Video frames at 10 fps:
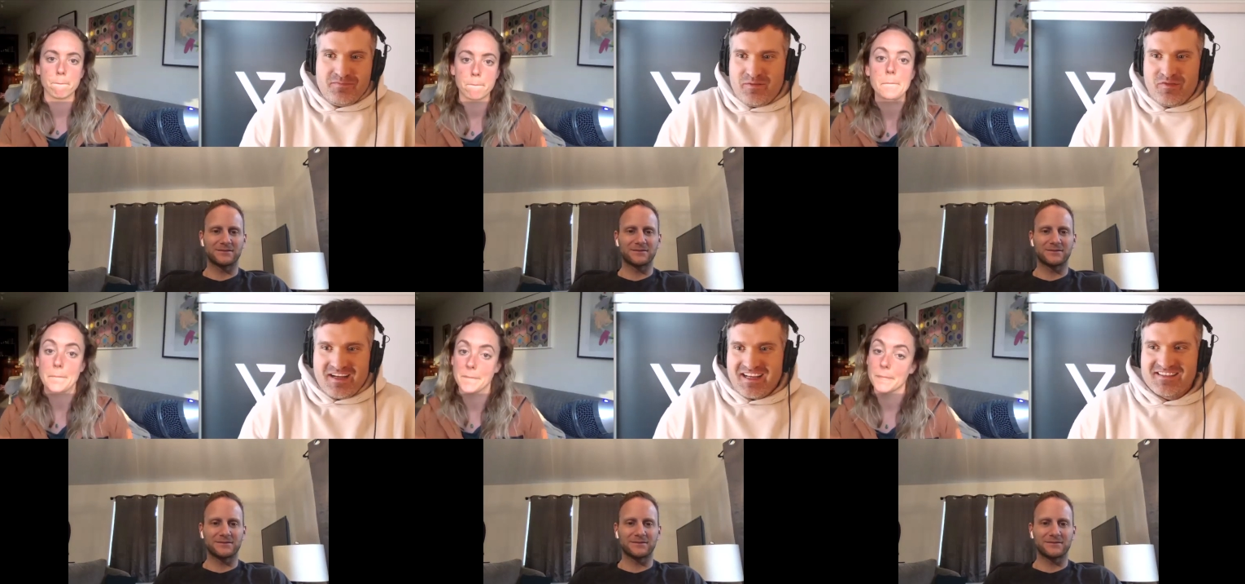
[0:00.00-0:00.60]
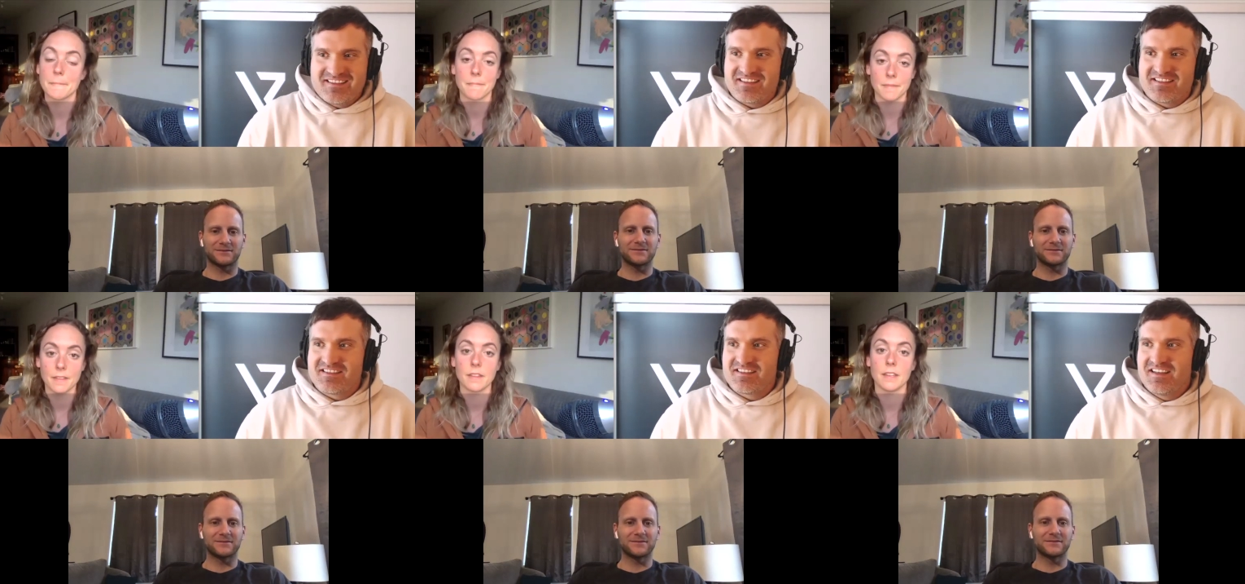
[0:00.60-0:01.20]
Speaker 1: people. I guess
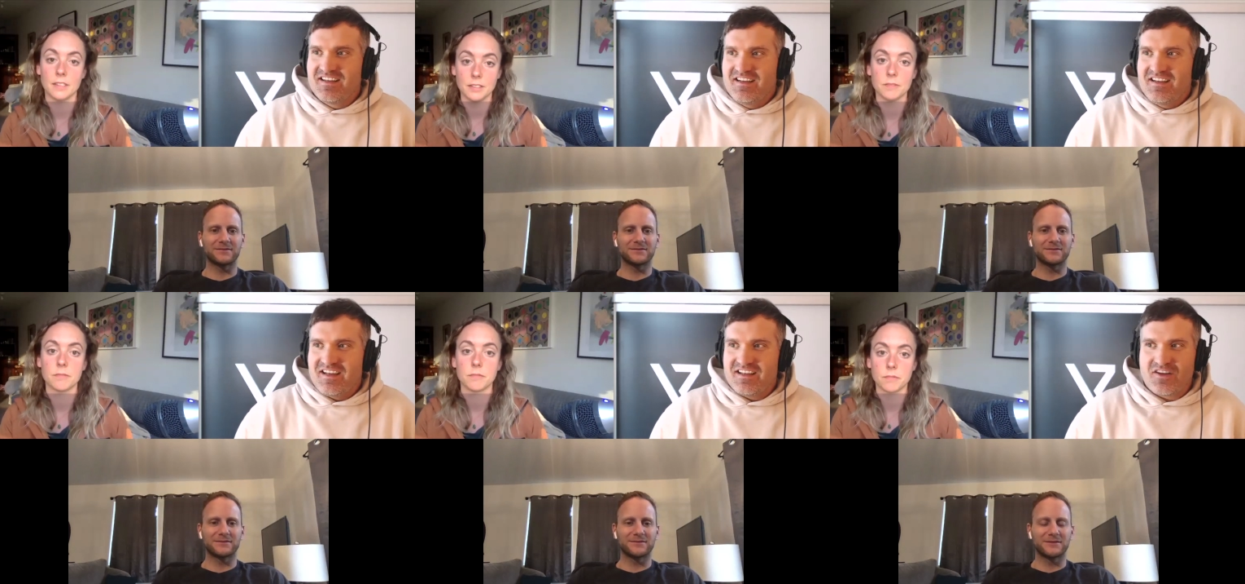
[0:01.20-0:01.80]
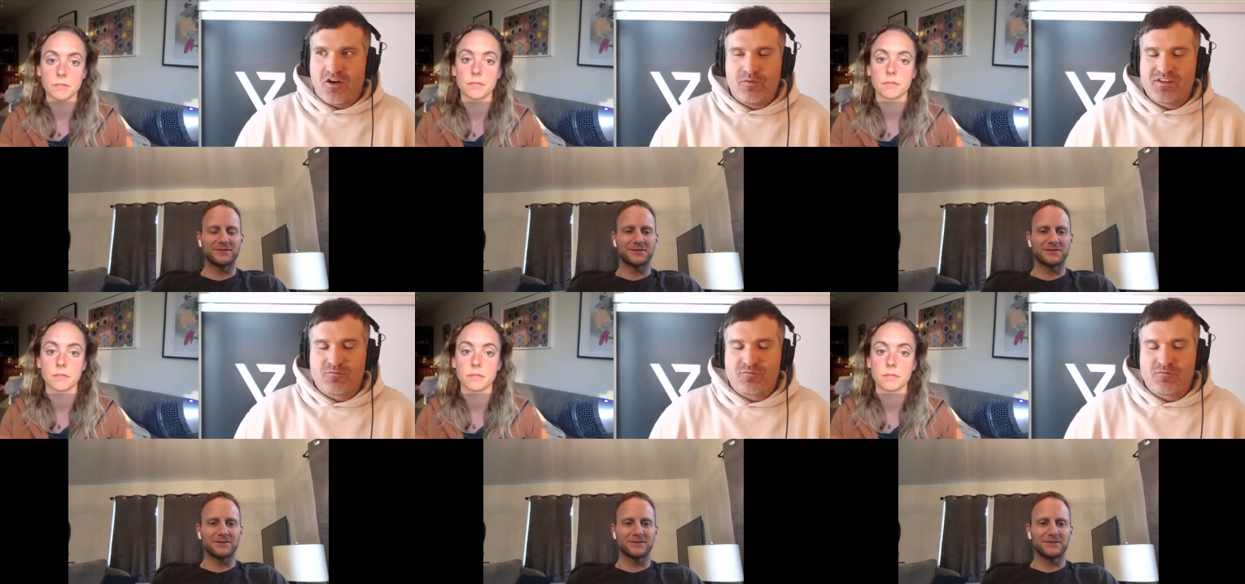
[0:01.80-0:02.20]
it's it's always